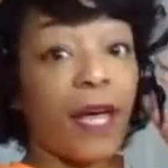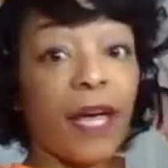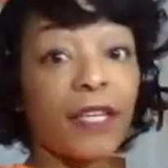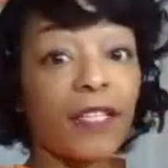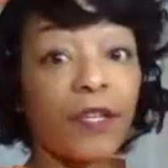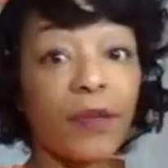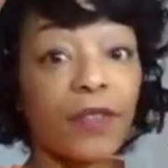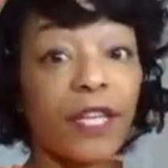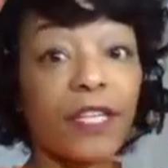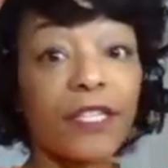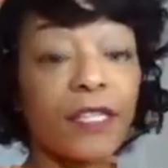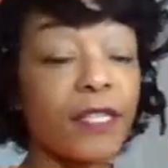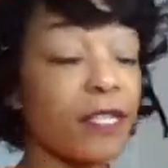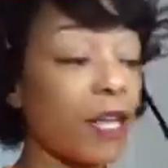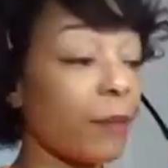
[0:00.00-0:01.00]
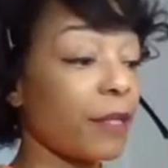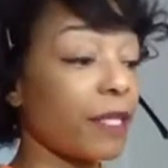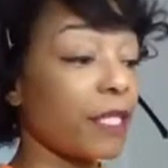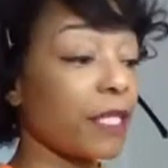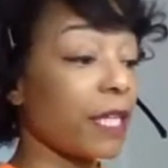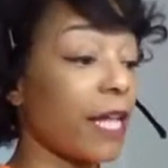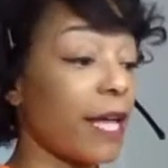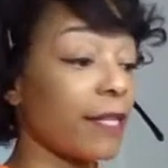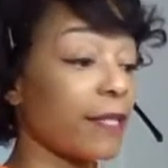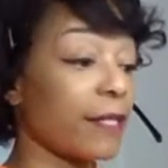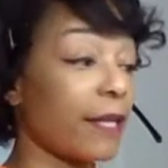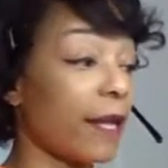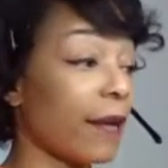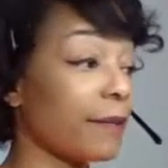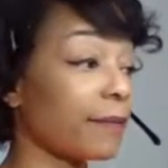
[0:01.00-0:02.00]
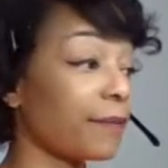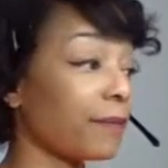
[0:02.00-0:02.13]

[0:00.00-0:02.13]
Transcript: I don't think she's coming to class today.